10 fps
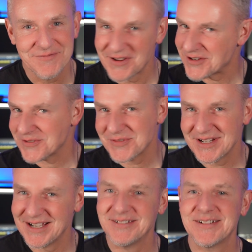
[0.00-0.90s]
visual
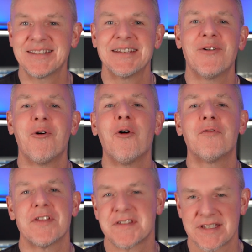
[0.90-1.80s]
reality
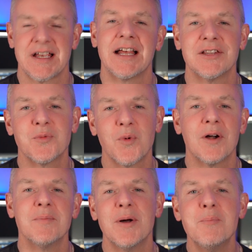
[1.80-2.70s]
of the
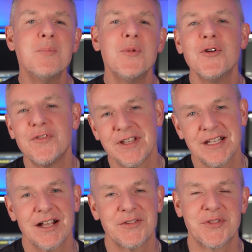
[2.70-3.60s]
sandworm
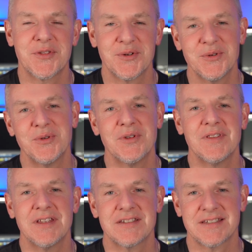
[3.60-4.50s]
moving through
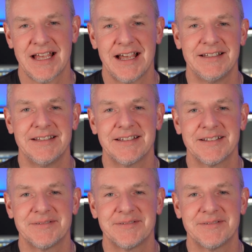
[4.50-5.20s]
the sand.